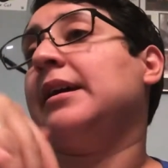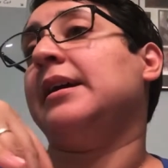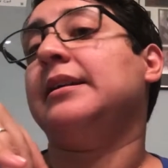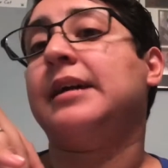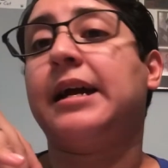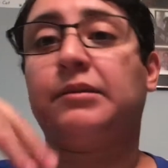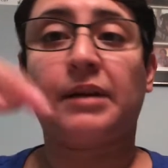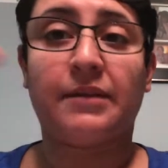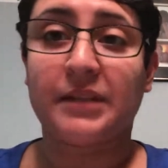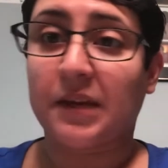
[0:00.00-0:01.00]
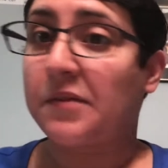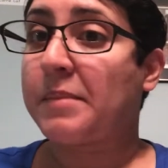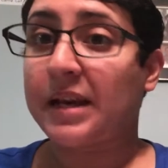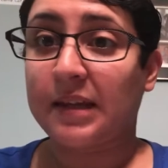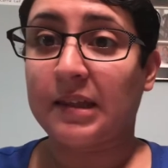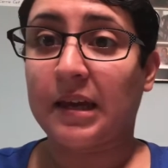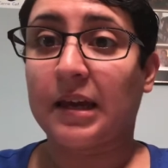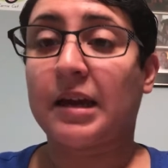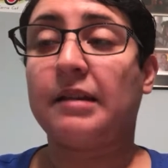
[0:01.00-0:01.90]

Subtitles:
and I don't have to give him anything.